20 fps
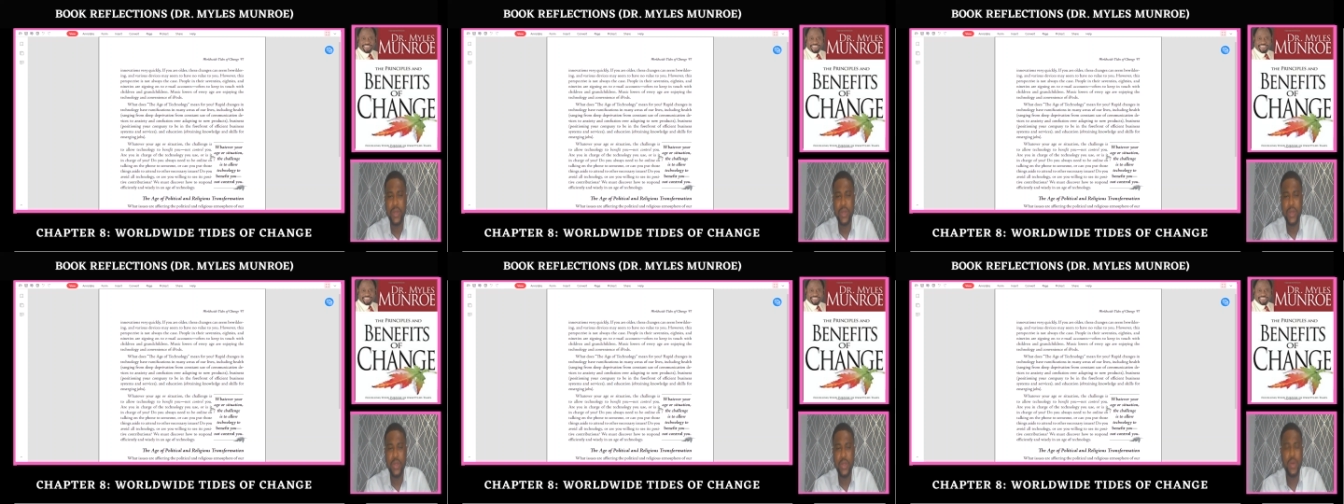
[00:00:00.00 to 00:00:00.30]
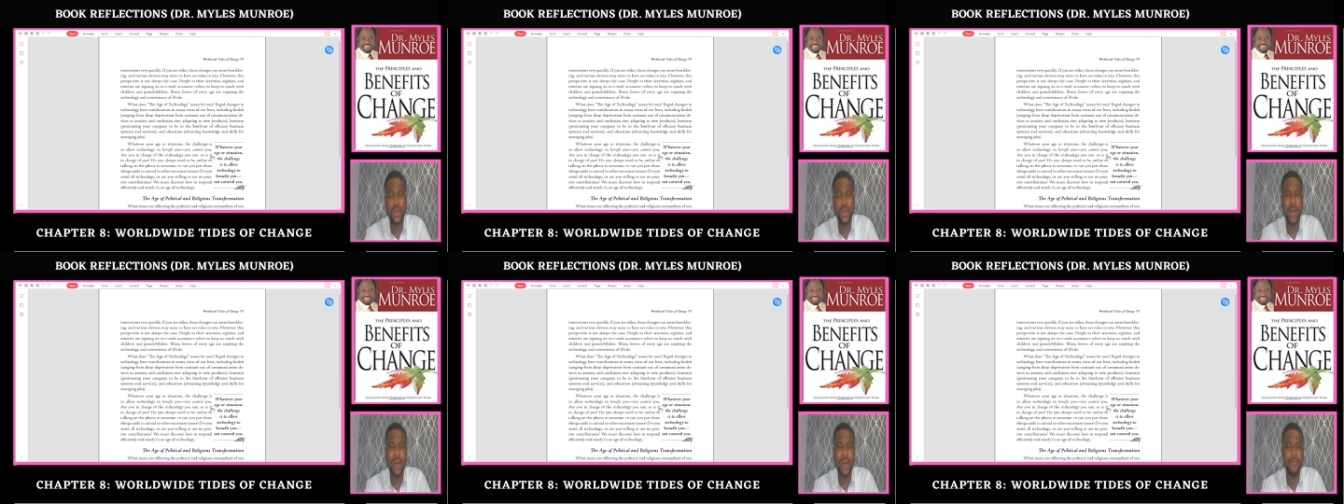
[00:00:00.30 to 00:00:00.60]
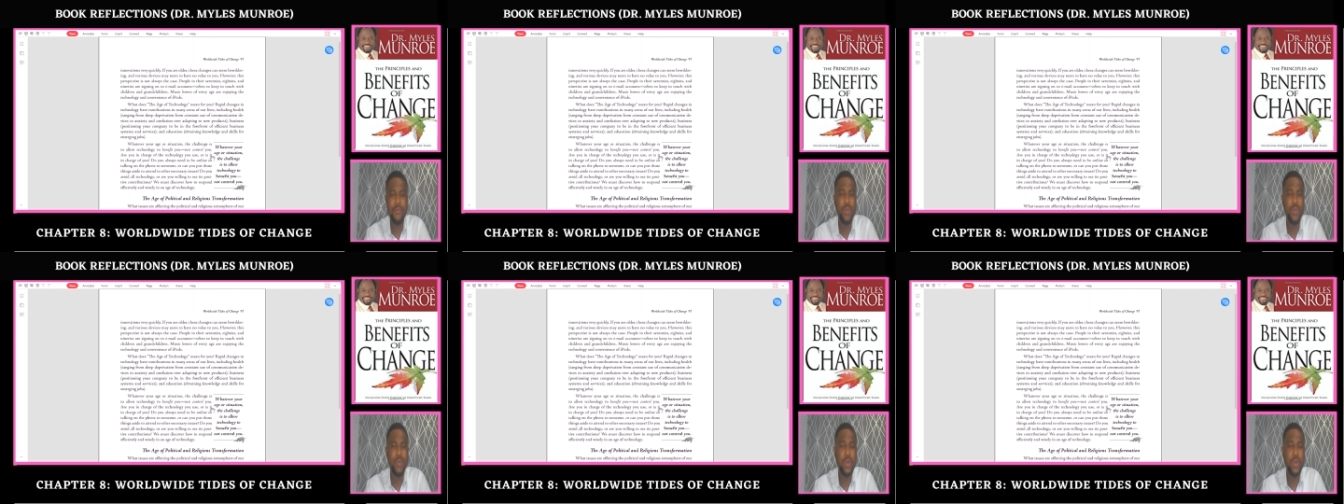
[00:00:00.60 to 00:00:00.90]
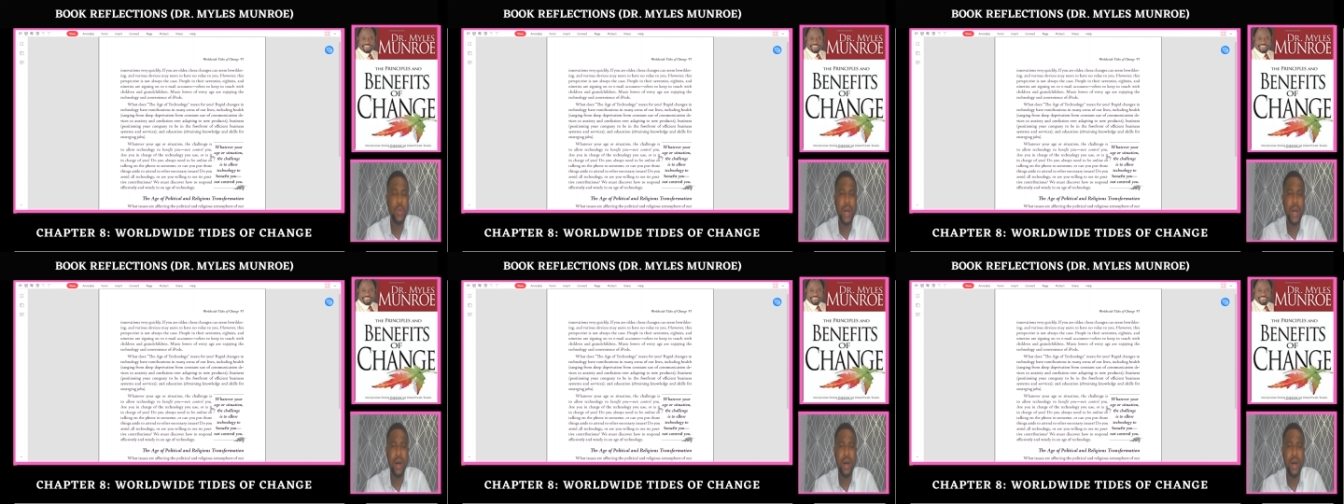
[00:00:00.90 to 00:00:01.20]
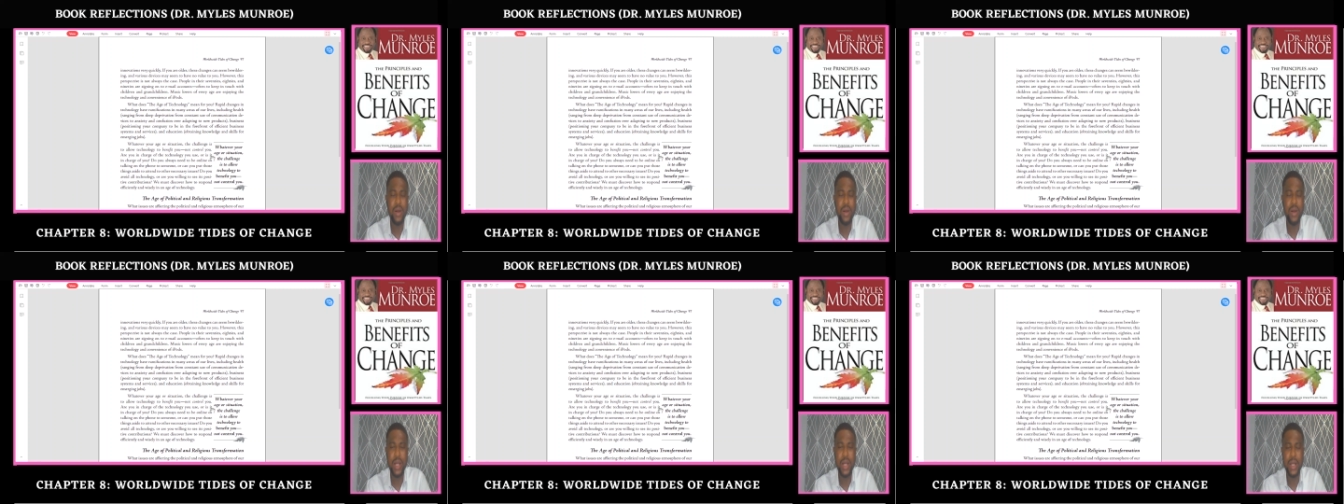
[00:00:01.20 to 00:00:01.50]
You have
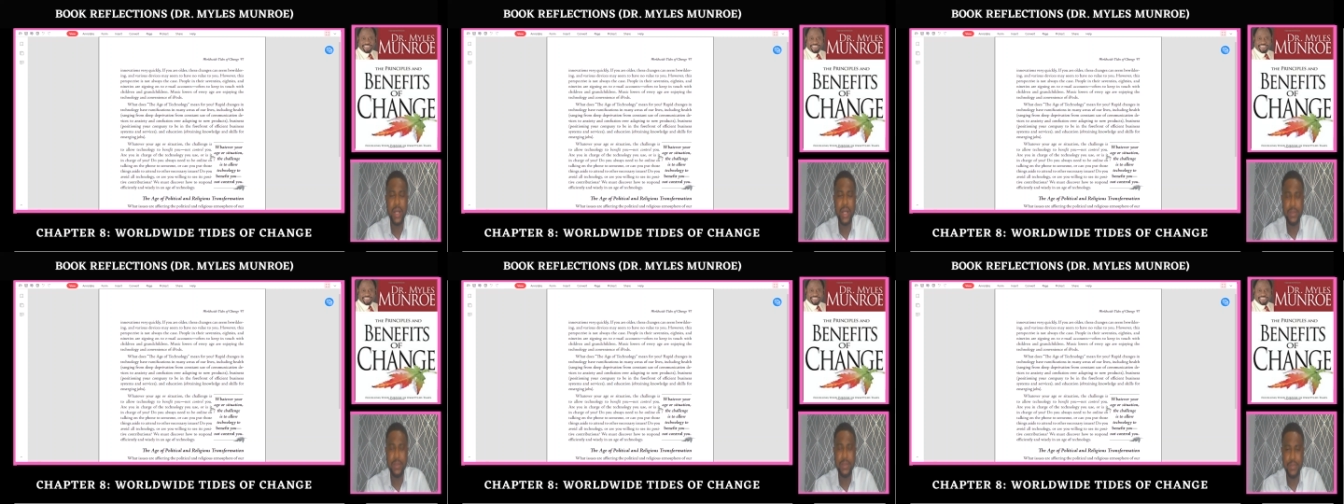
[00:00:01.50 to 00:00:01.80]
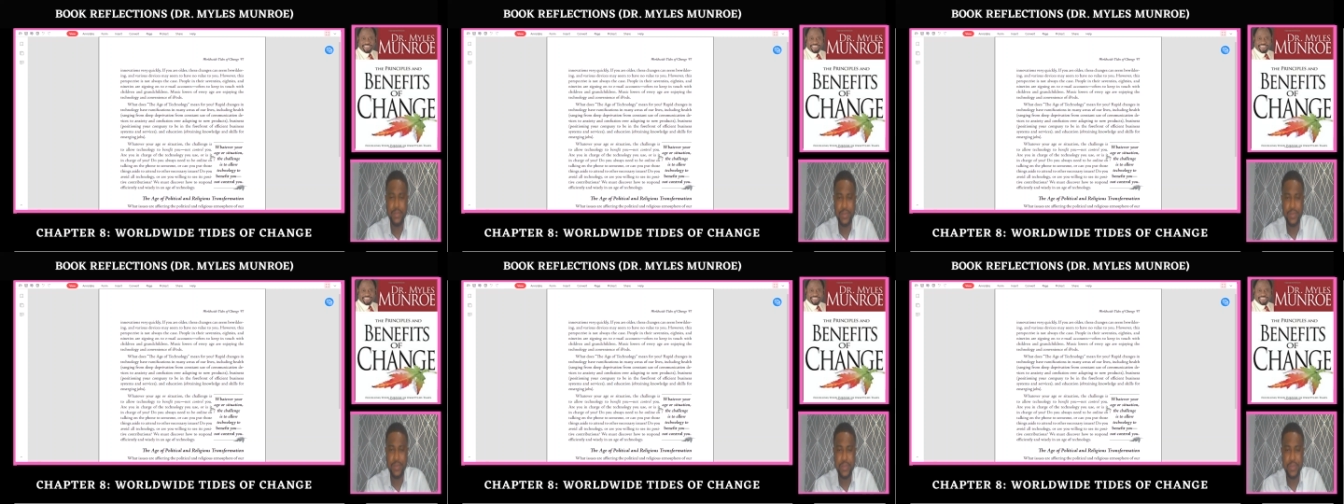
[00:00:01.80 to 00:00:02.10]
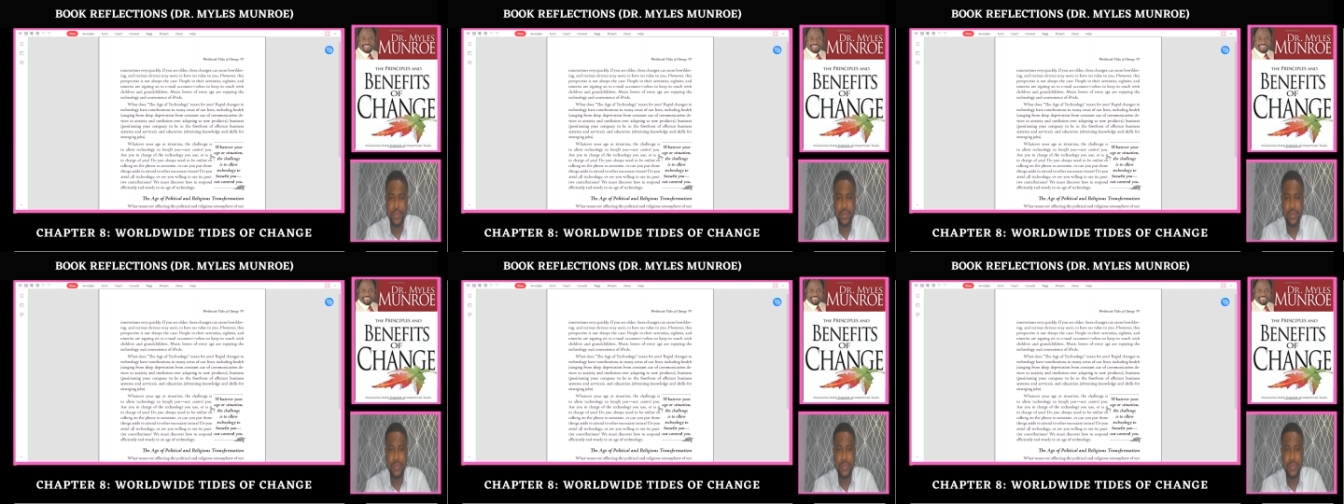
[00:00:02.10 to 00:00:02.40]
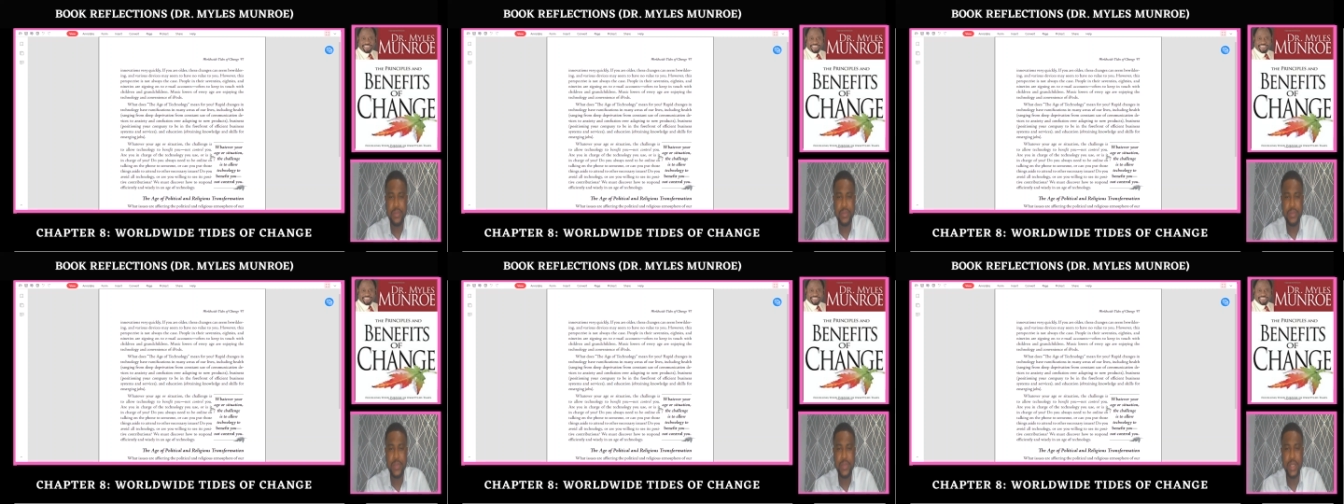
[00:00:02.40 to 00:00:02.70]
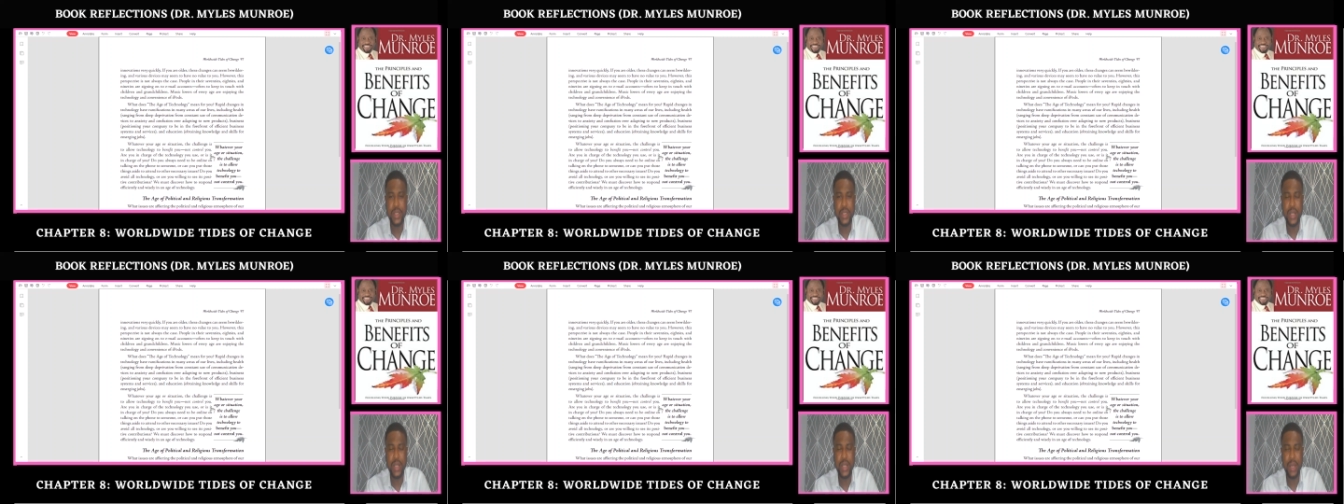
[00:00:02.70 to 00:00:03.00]
mobile um,
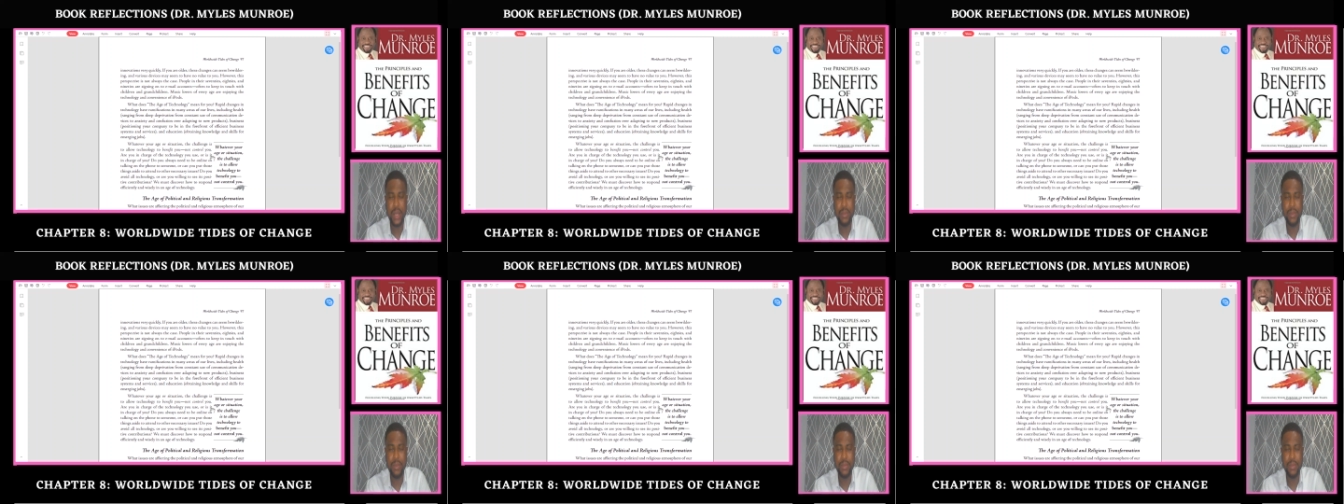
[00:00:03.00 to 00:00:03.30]
um,